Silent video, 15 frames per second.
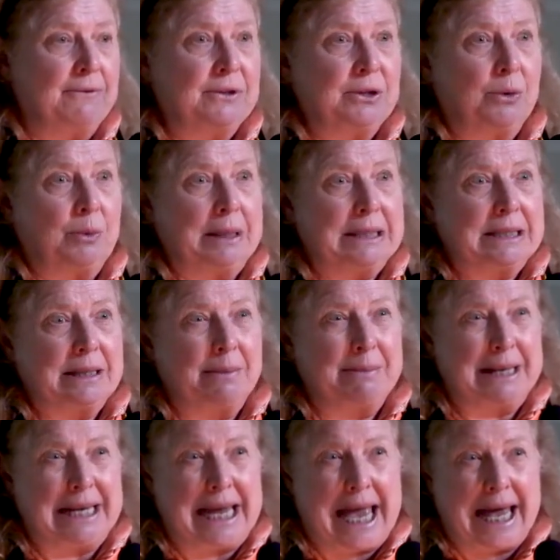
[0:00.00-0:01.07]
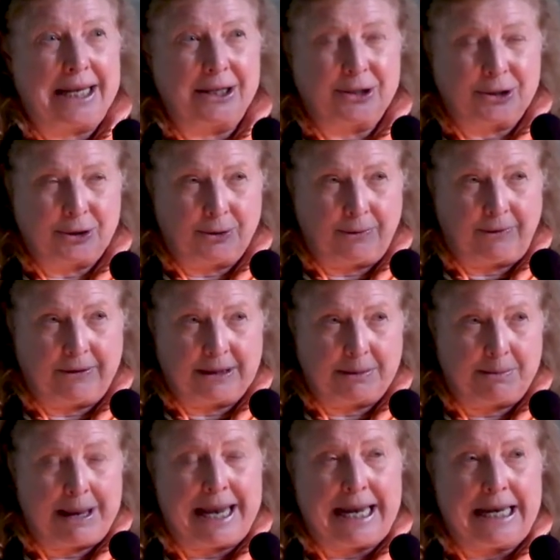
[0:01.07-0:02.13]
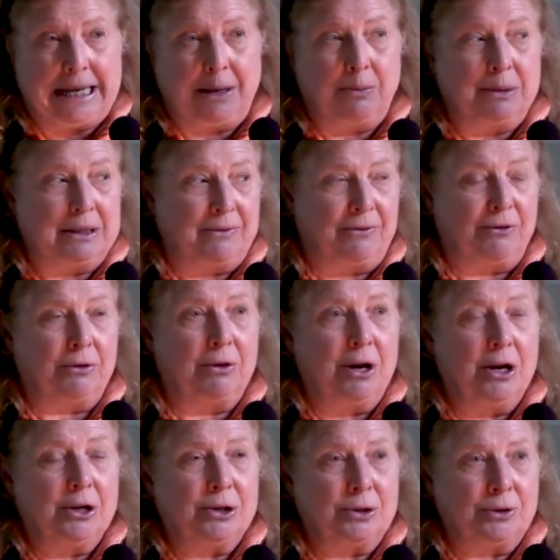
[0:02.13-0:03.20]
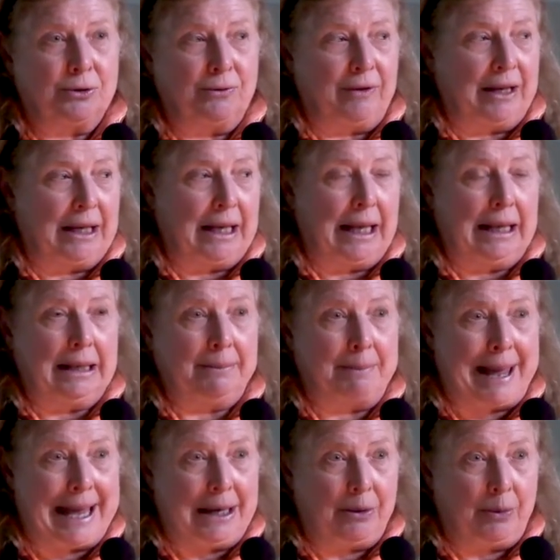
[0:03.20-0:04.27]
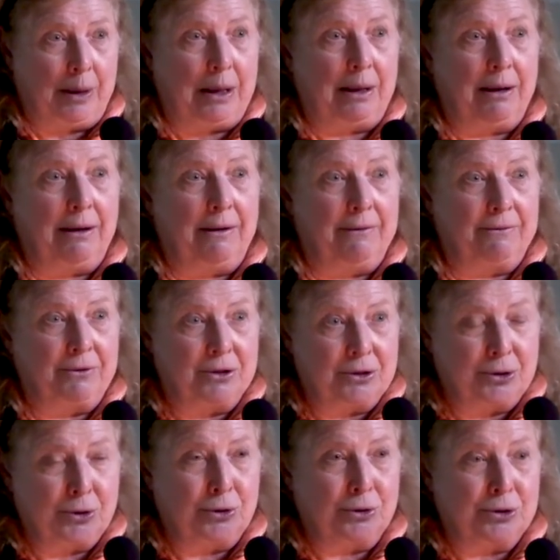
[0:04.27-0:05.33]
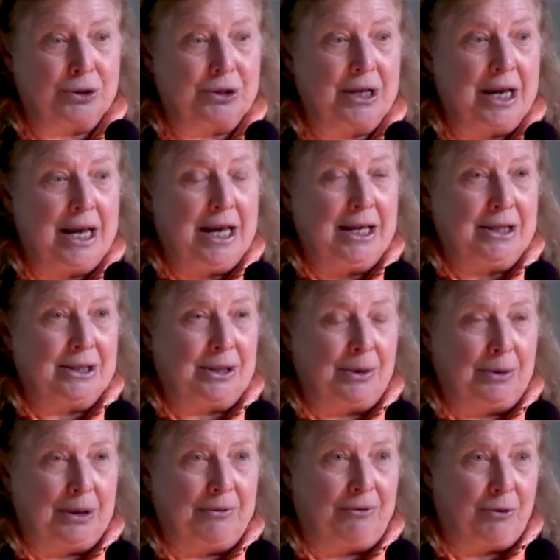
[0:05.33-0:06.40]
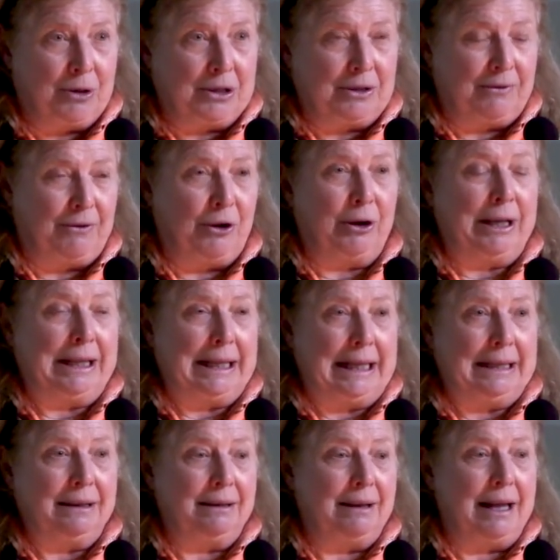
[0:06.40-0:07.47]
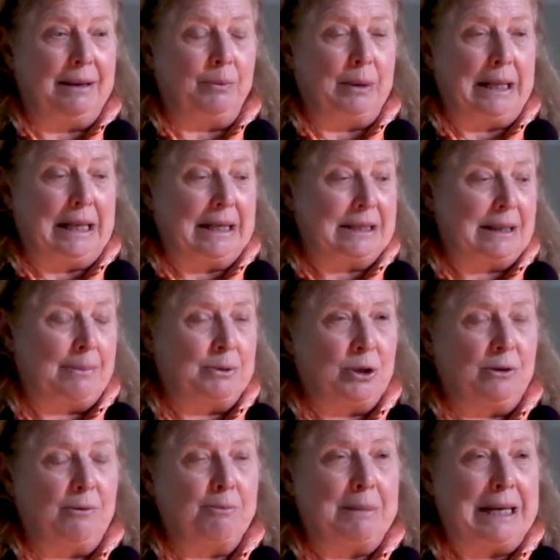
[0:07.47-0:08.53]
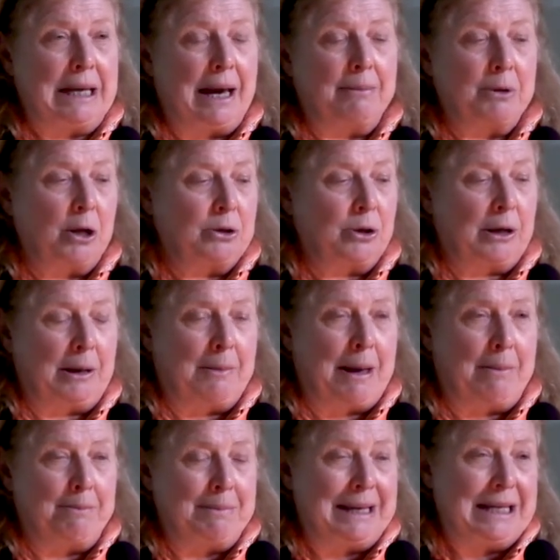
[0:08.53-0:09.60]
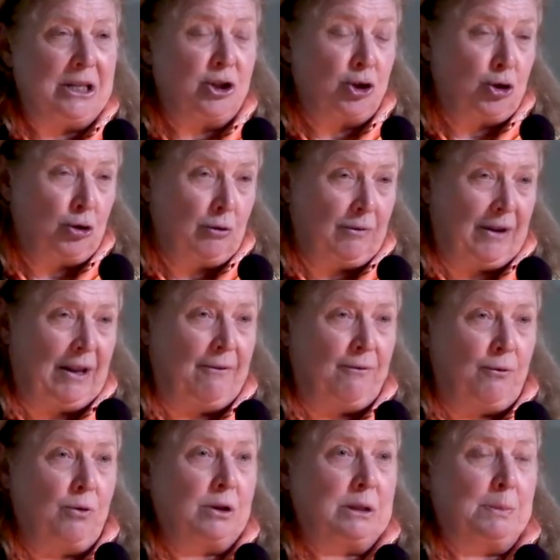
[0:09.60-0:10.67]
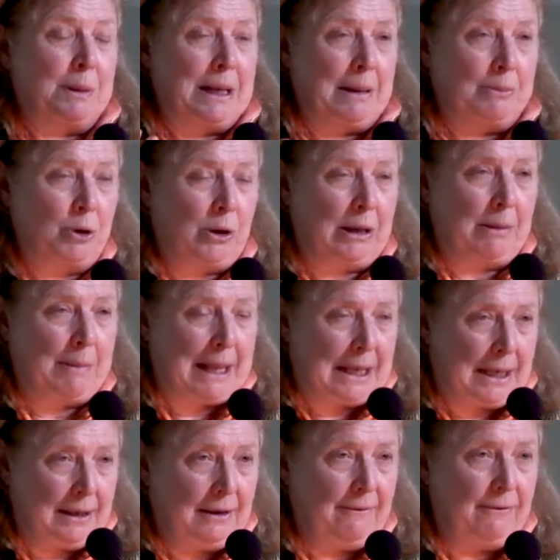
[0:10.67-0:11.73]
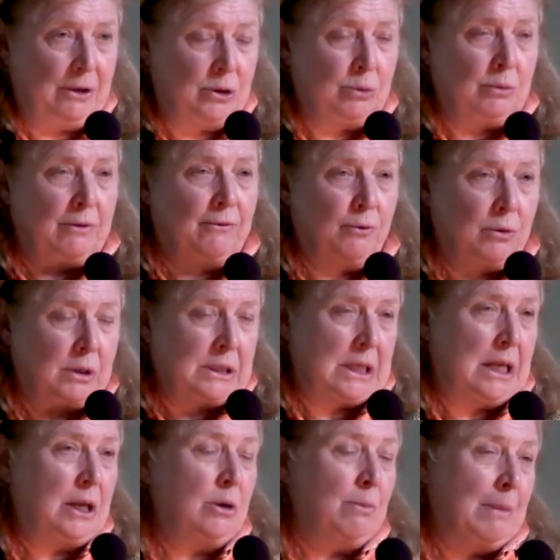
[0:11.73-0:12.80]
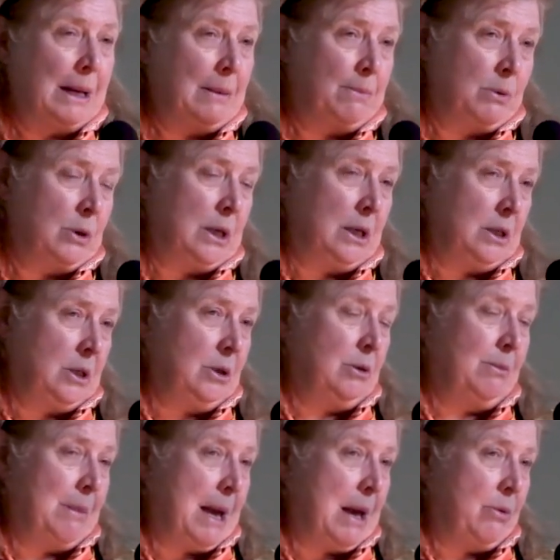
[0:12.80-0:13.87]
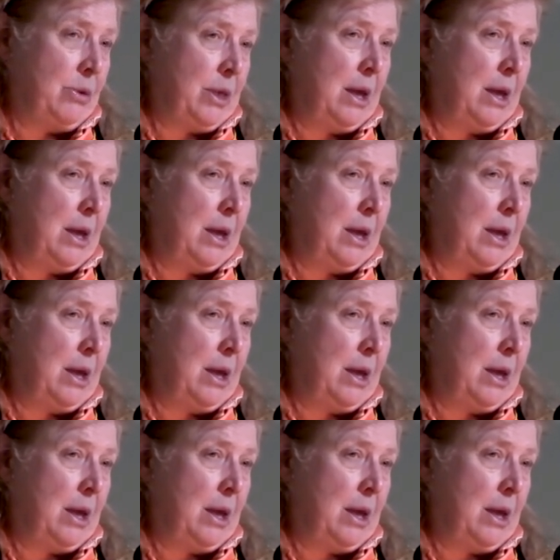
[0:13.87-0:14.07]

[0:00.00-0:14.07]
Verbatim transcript: So when somebody had a service made, it was for serving at a banquet of desserts. So the forks are very little. And with the exception of meat, I'm not talking about meat serving forks, but I'm talking about individual forks that you might put into your mouth.